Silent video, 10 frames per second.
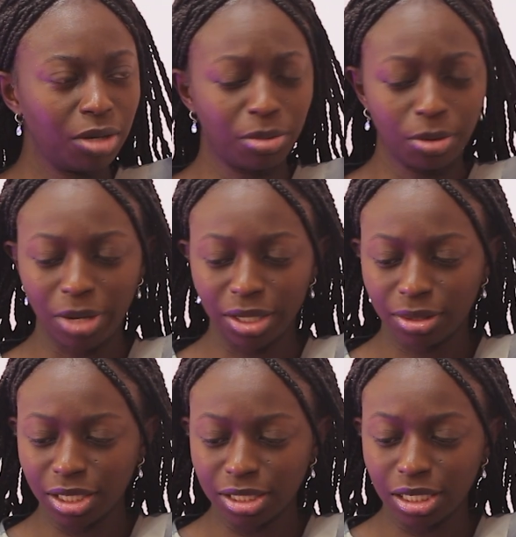Right. But
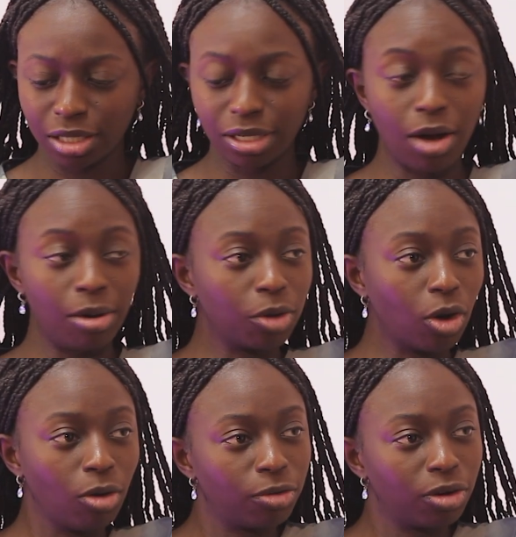my thing is like now
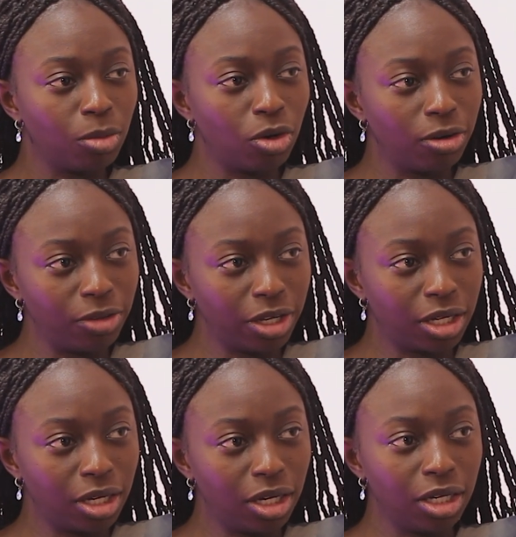I'm going for more of
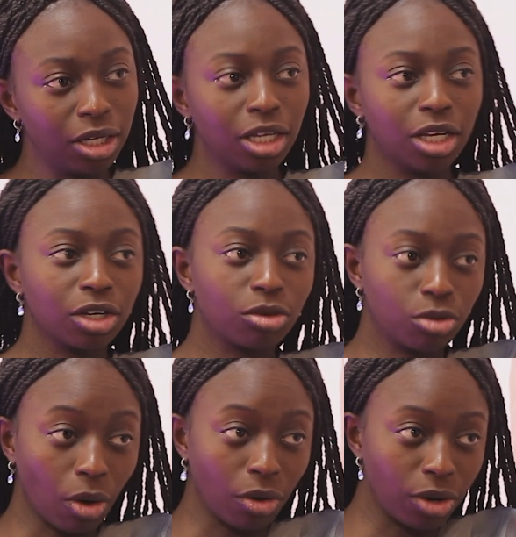like a
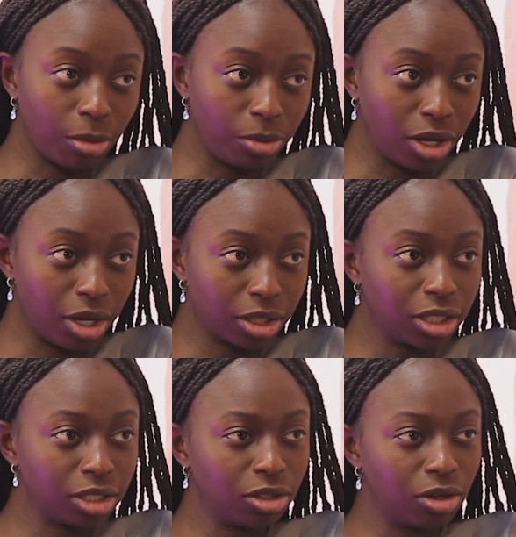grown up
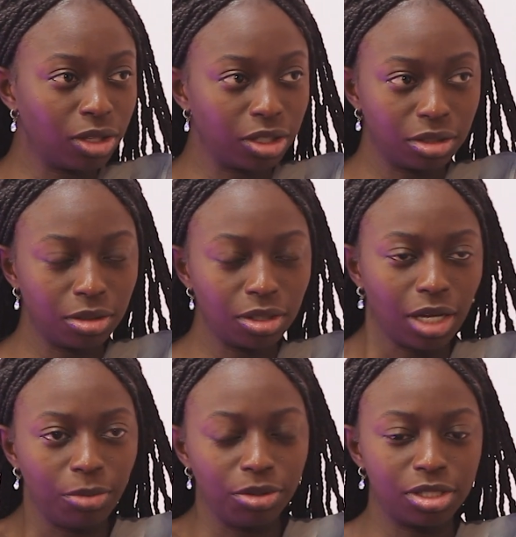look. Like, you know, like.
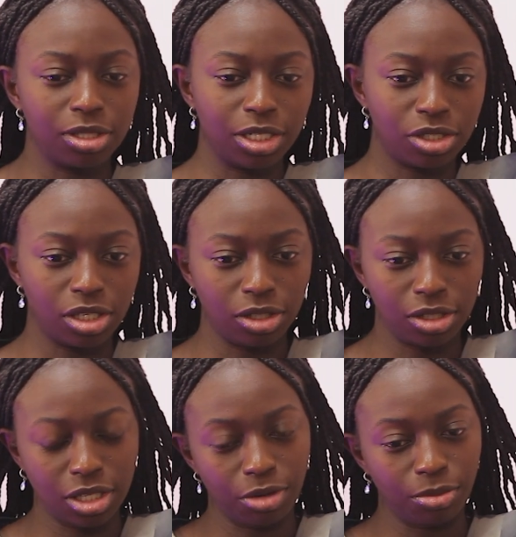I wouldn't
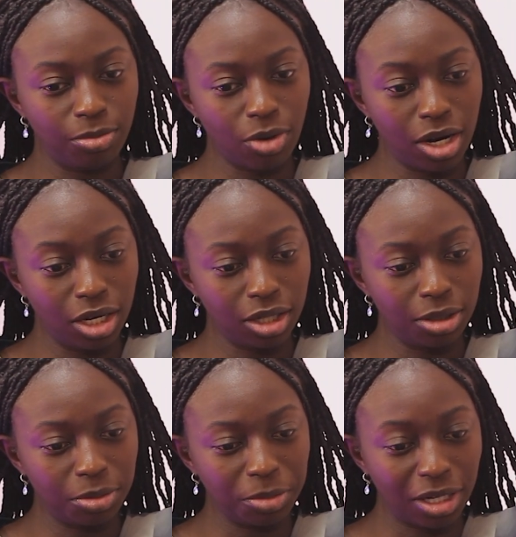necessarily say
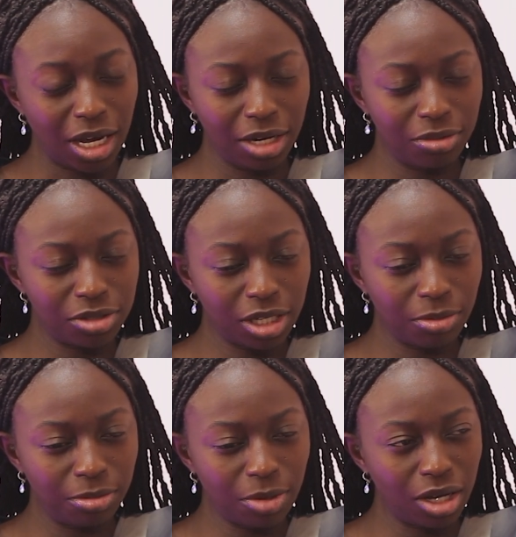rebranding, but kind of
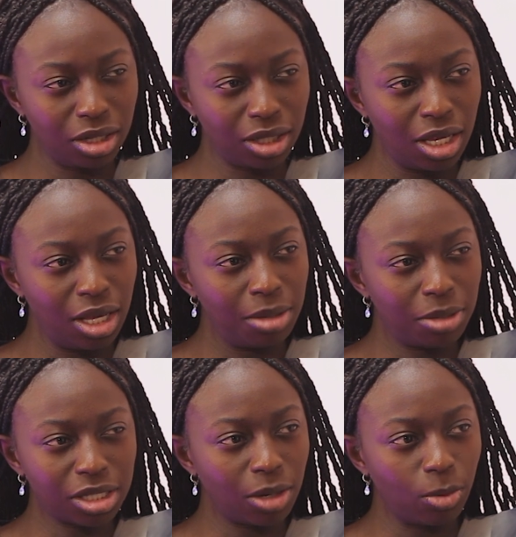saying rebranding.
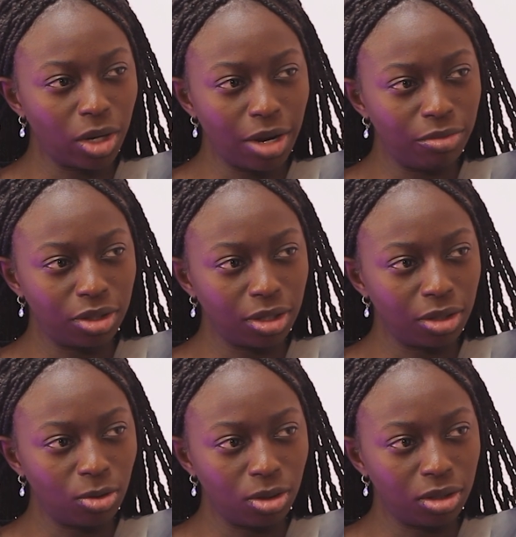Yeah. Because I wear
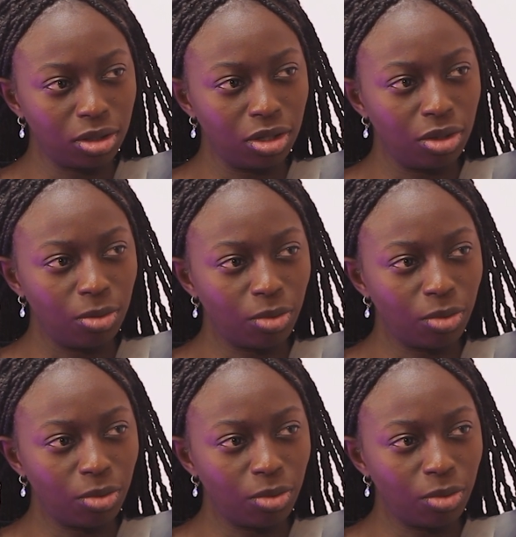everything or